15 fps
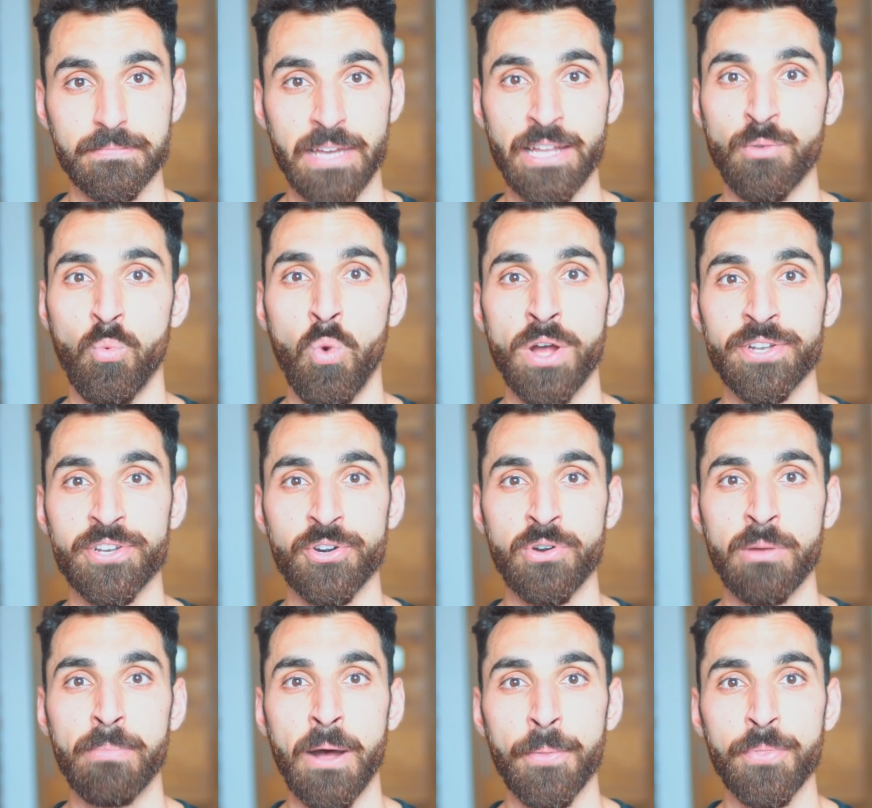and wonder
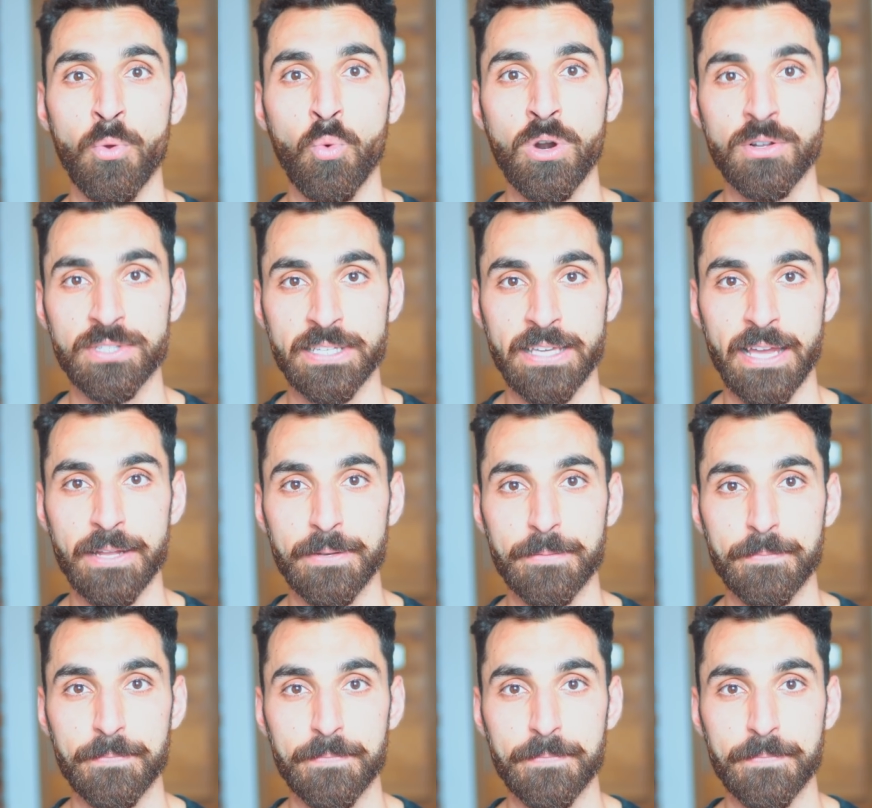about the world again.